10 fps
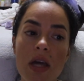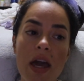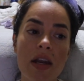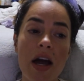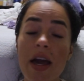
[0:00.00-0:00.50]

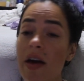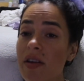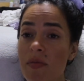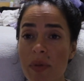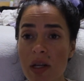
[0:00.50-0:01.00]
And I
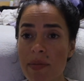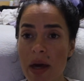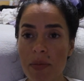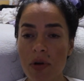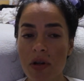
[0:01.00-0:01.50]
hadn't been a
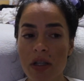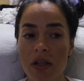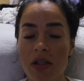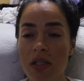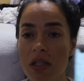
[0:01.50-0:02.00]
member on
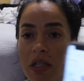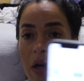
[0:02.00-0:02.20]
here since